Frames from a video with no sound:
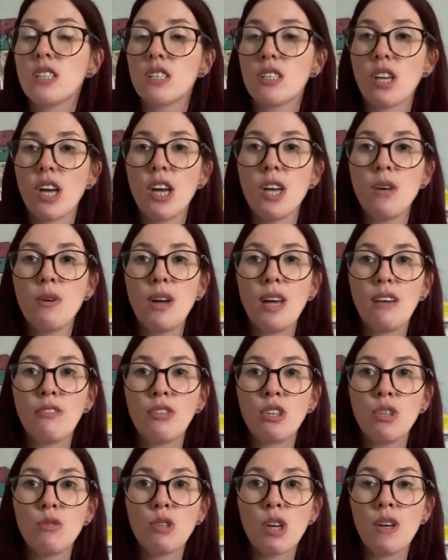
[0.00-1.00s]
so
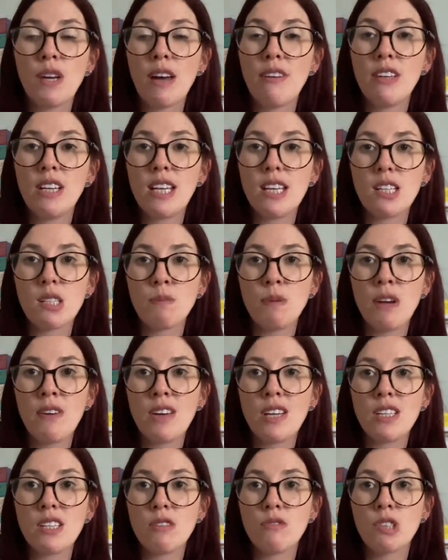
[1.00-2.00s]
if you don't have any
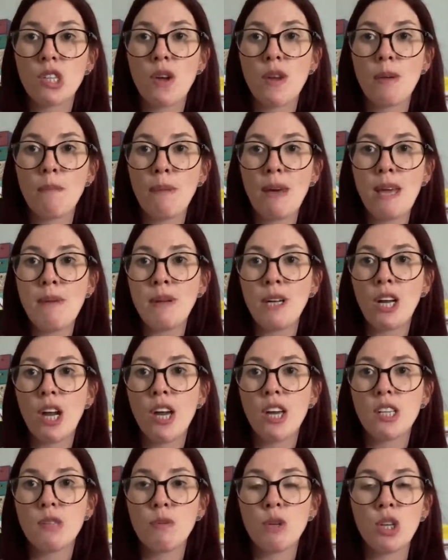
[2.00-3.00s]
experience of sewing baby
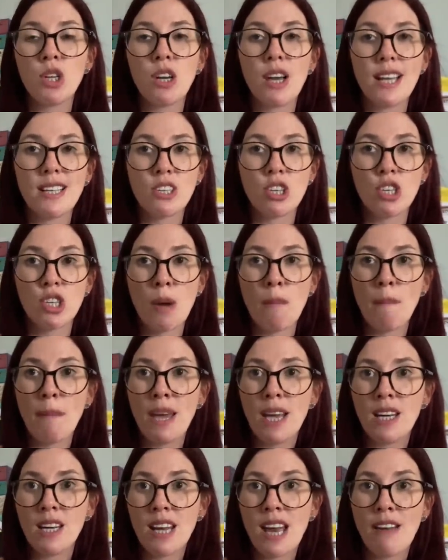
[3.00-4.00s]
clothes but you'd like to jump
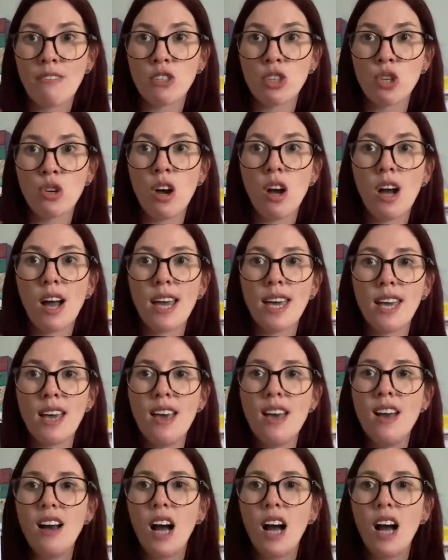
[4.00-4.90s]
in and have a try,